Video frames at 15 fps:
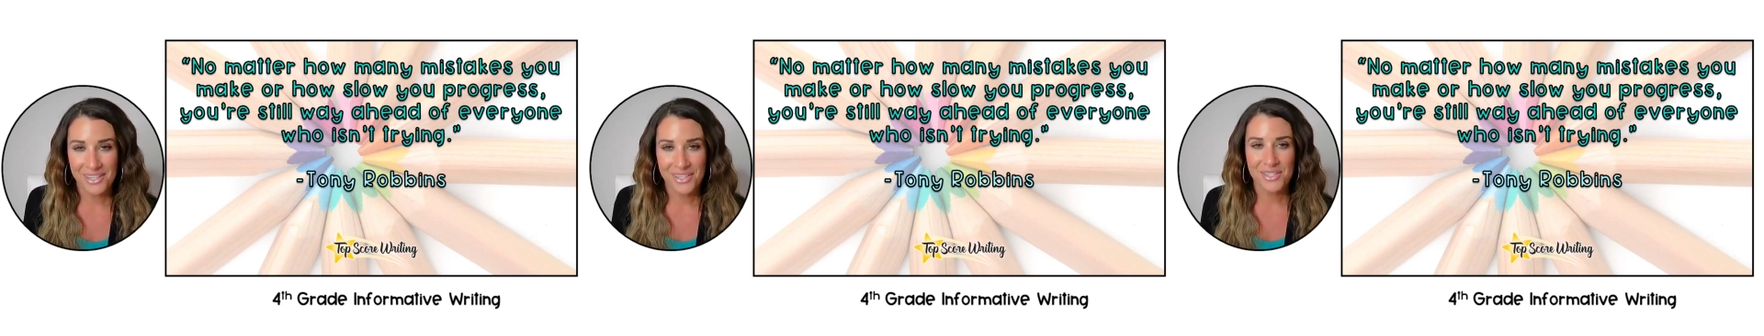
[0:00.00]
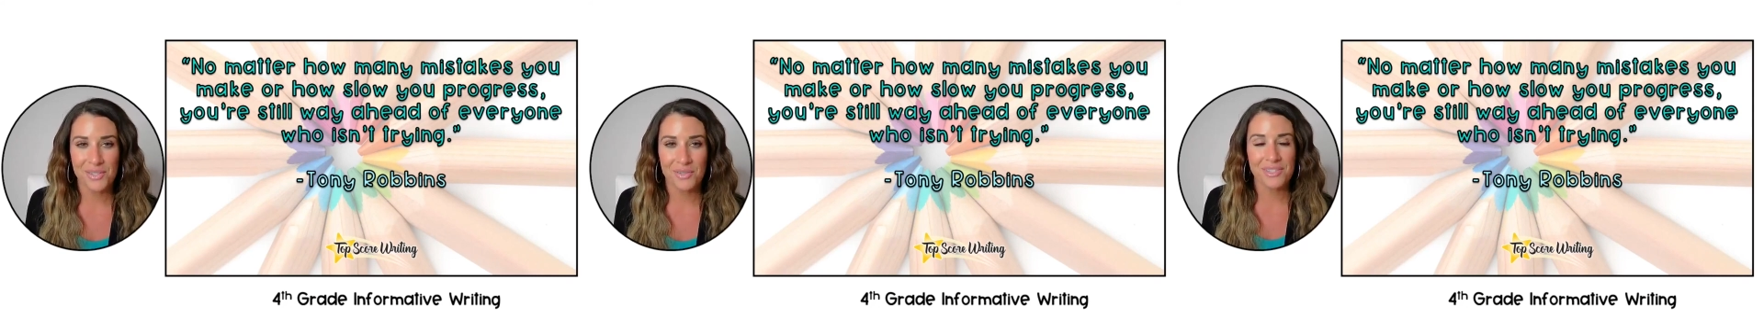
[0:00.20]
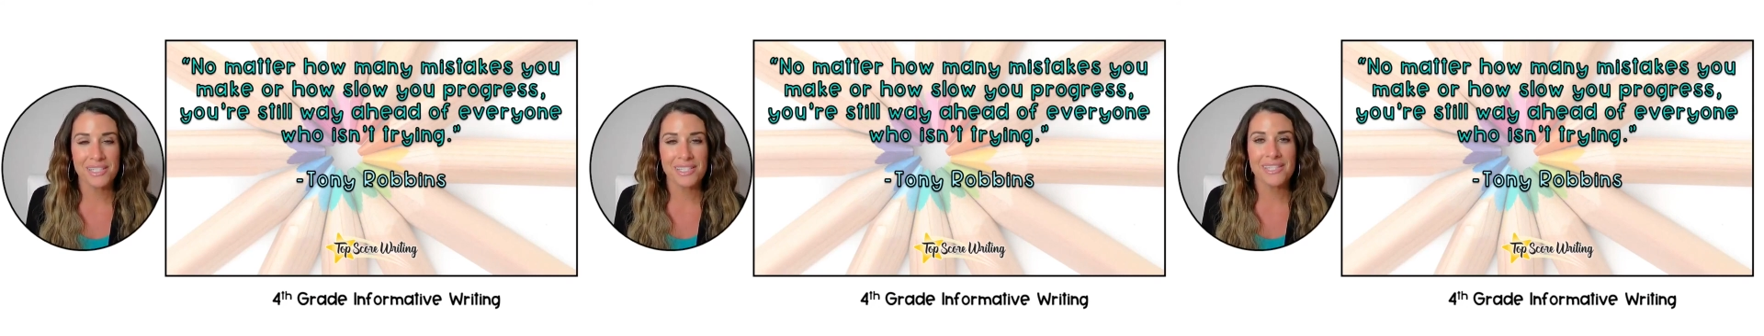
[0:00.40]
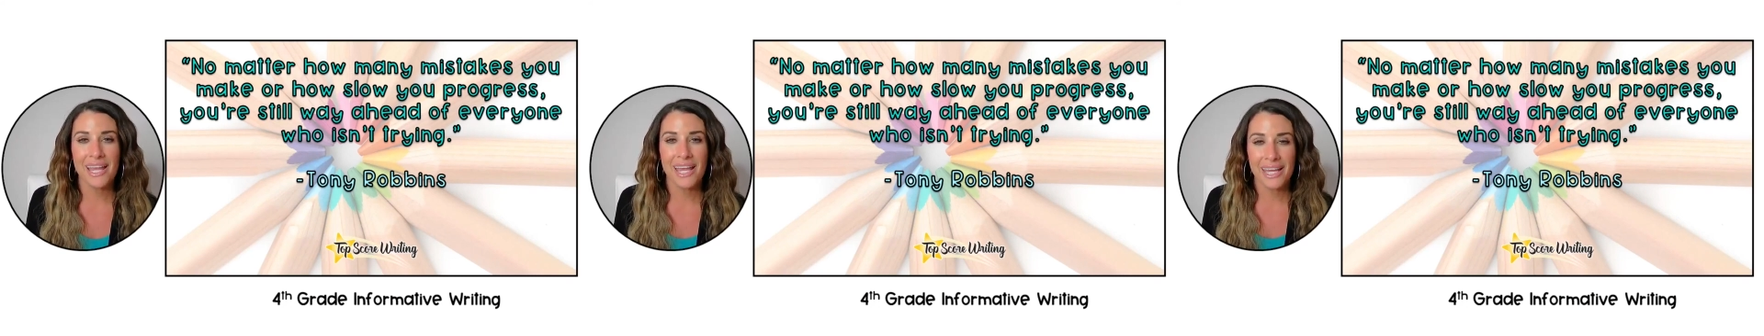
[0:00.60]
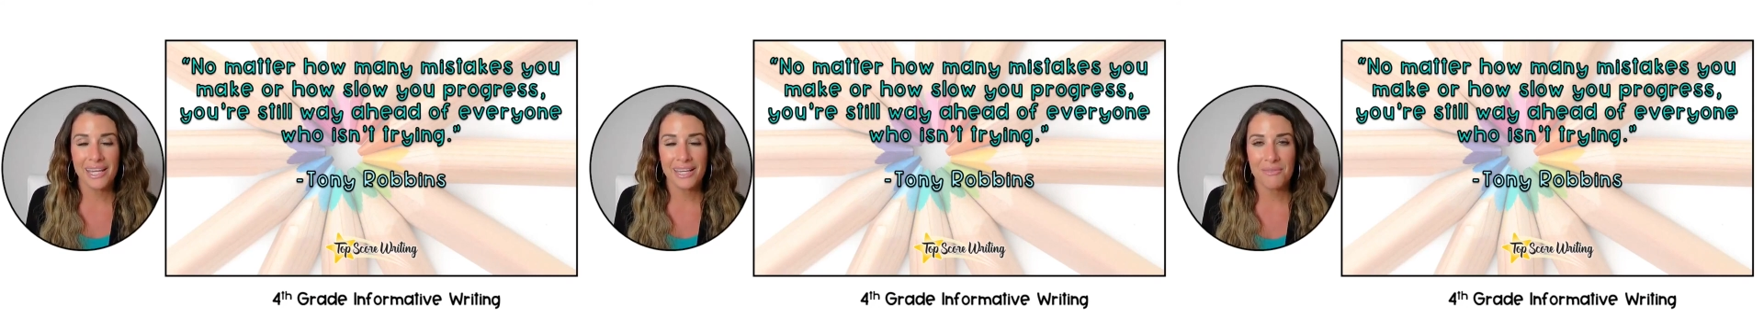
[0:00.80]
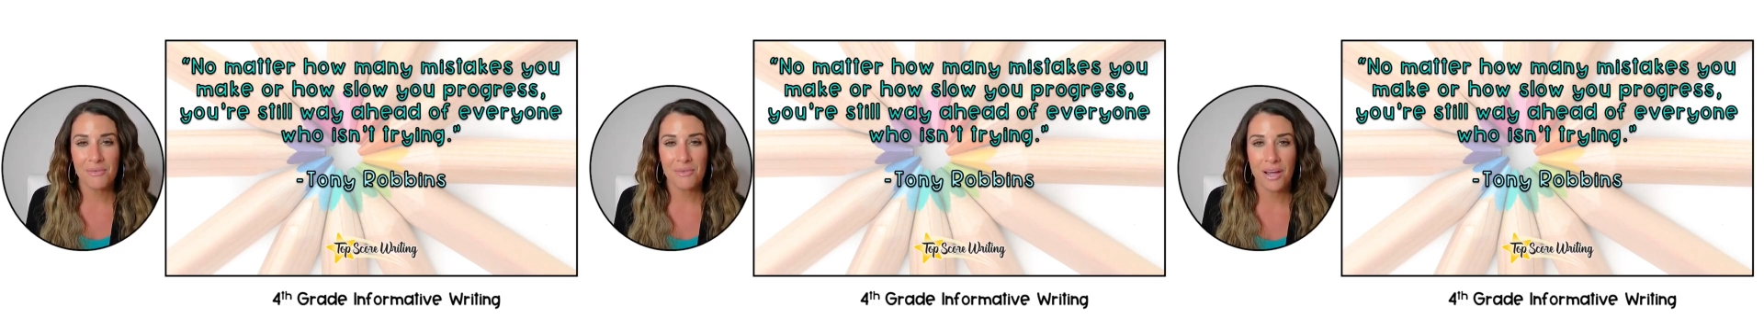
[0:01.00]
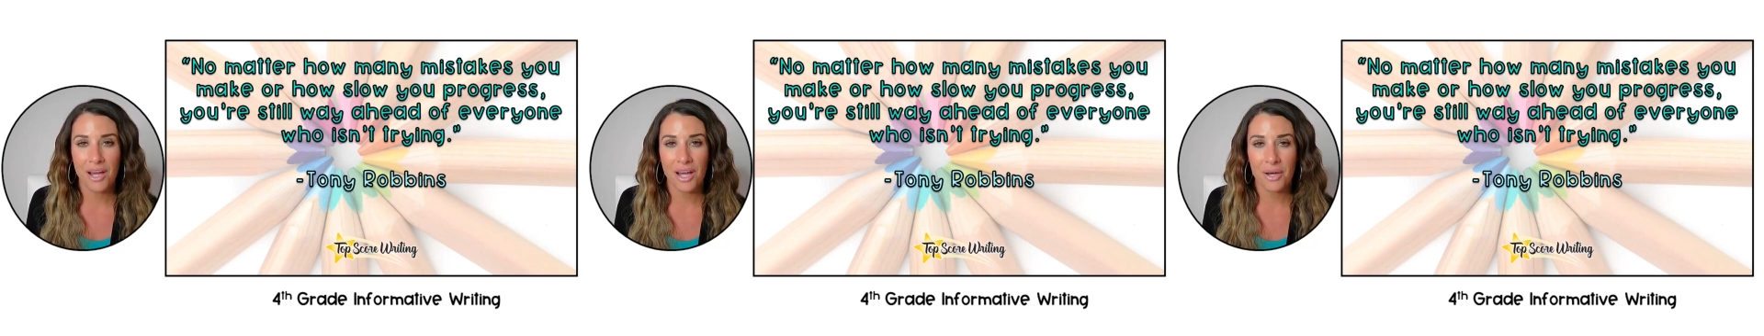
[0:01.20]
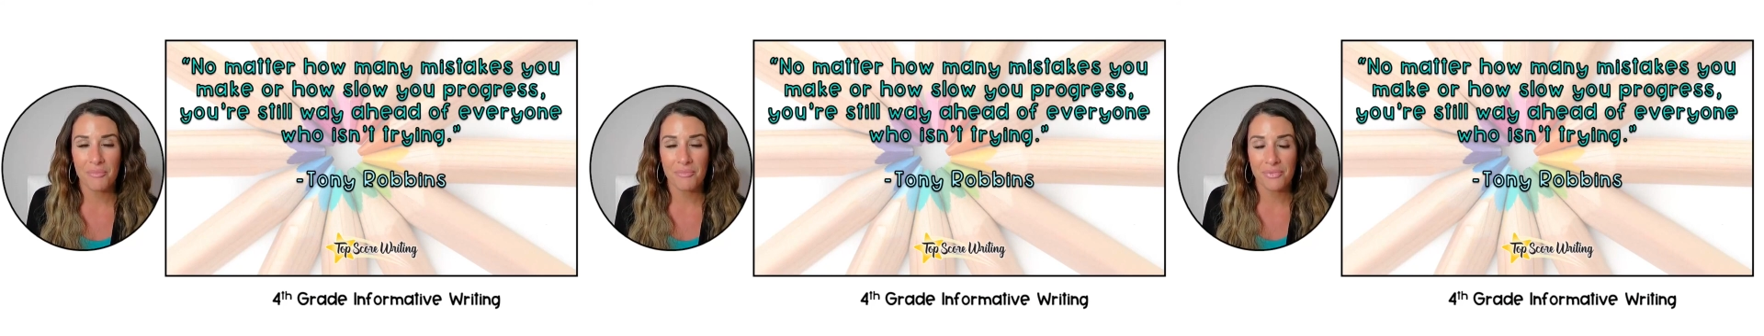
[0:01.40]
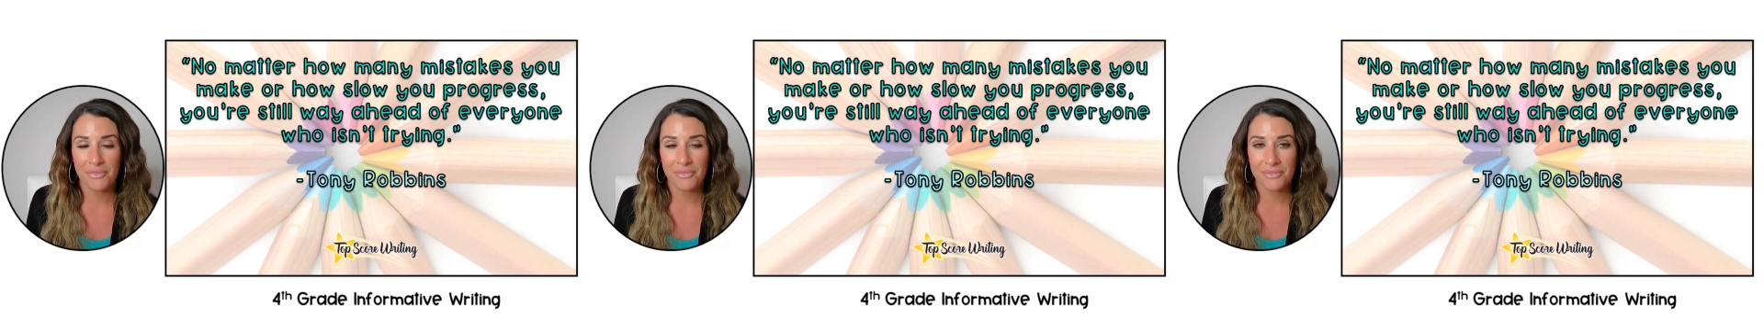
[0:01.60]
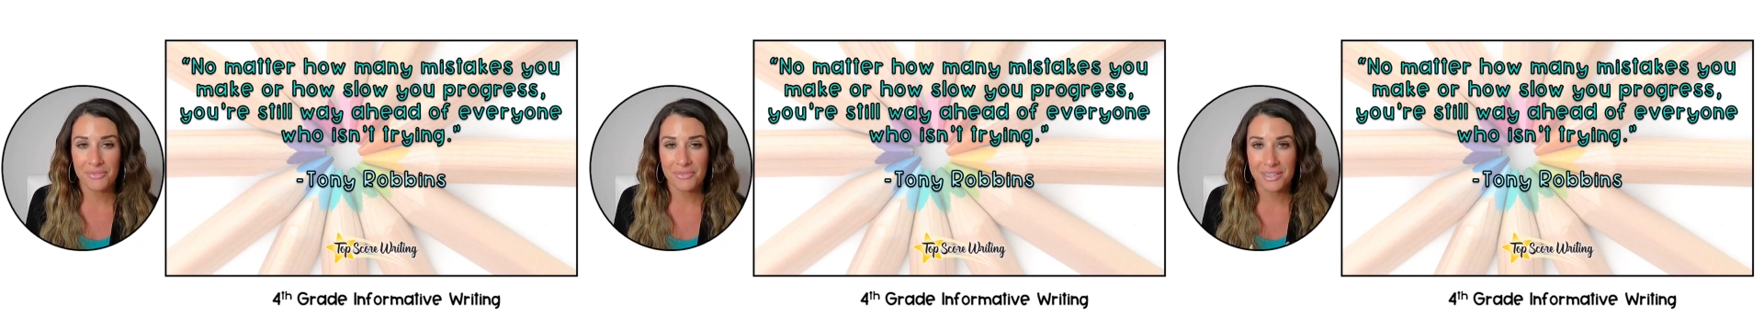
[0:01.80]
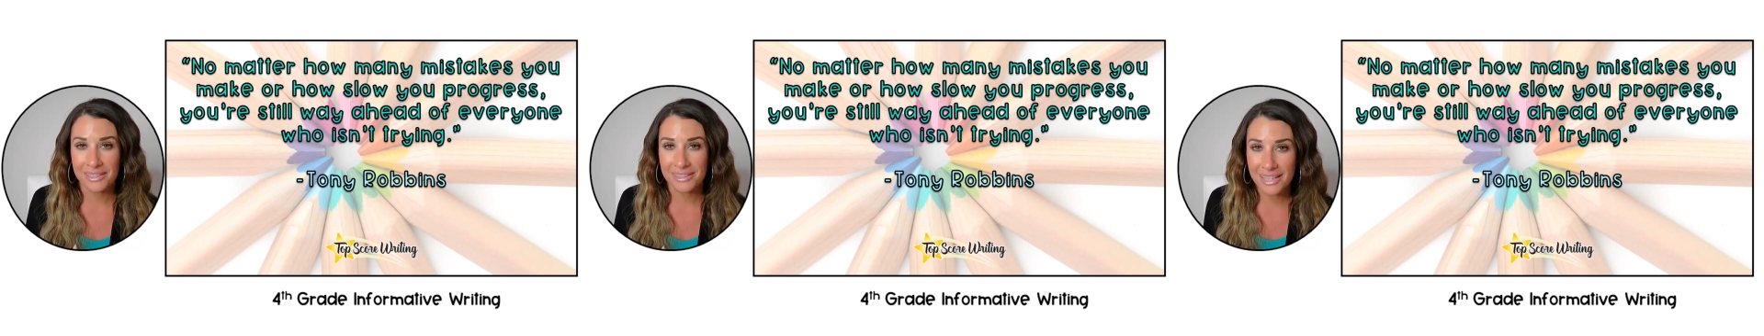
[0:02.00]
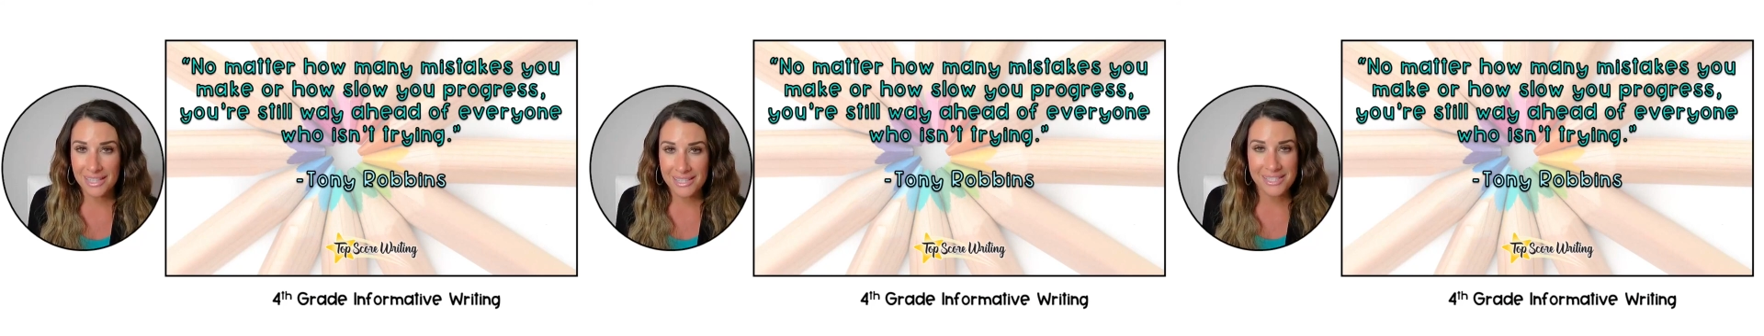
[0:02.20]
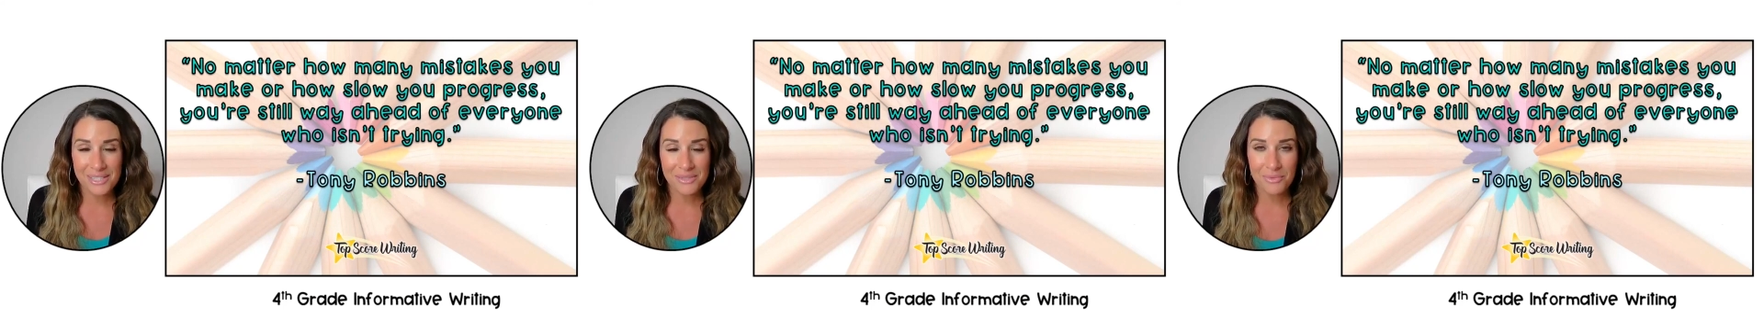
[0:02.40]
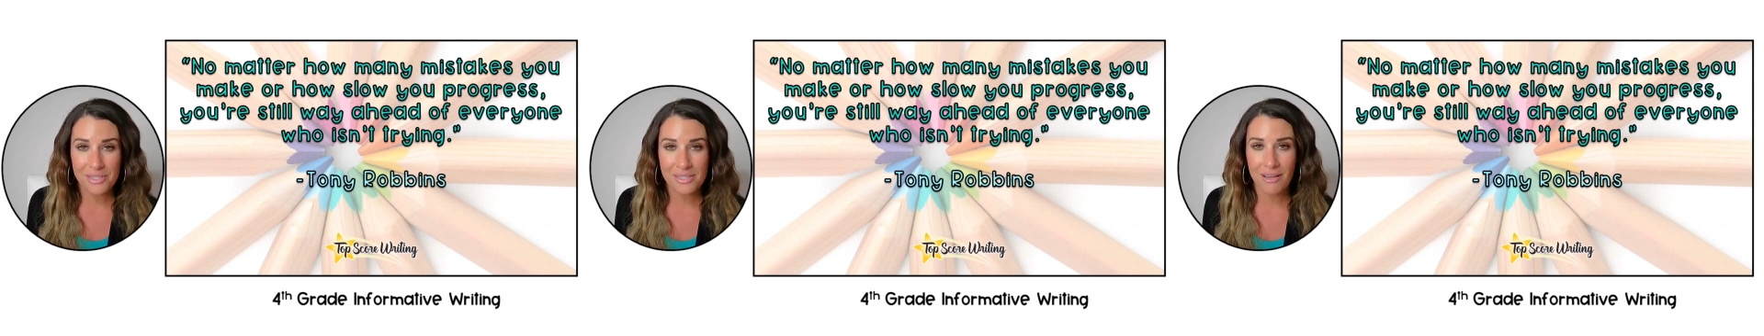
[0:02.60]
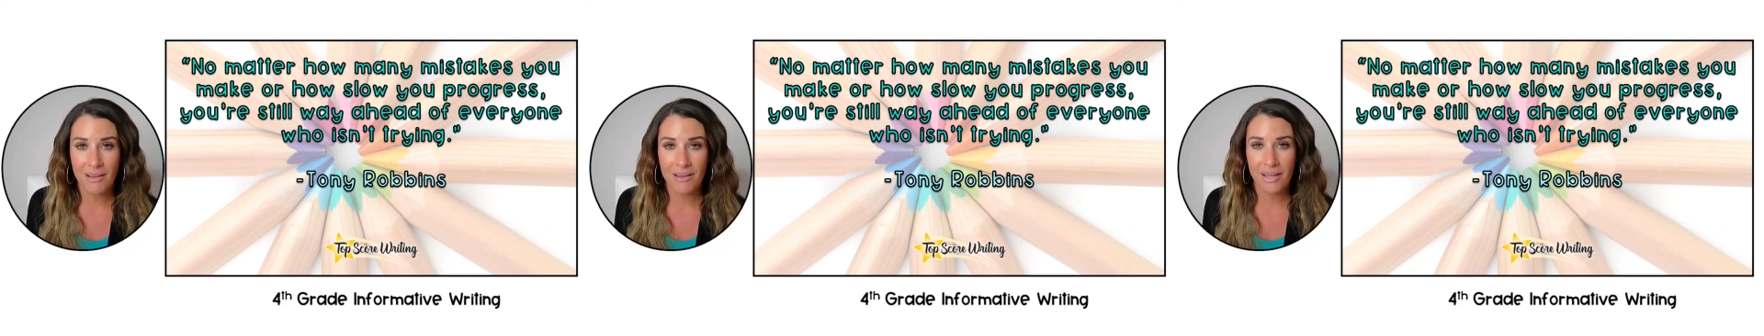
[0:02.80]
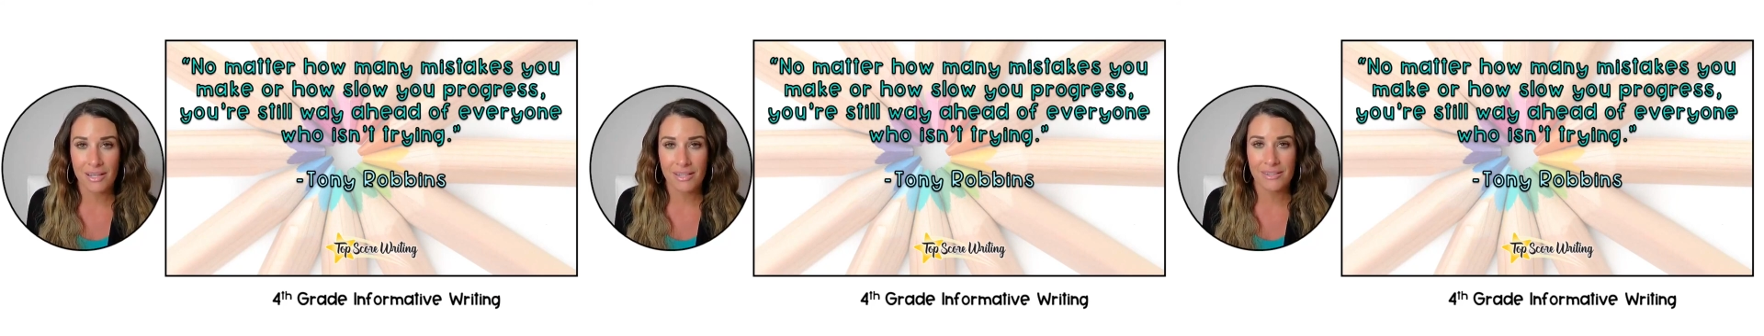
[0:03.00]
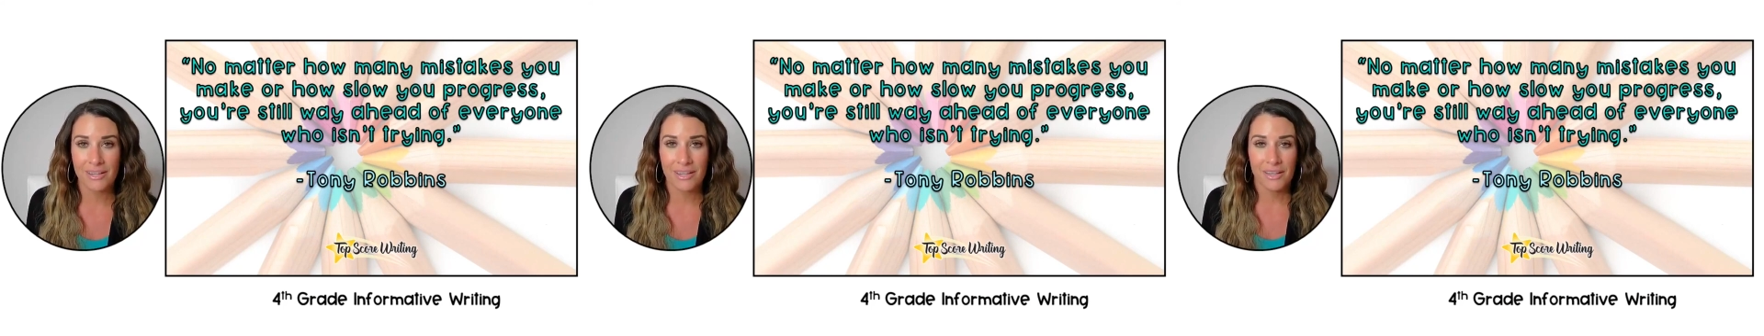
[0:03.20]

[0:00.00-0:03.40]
So today, the lesson was on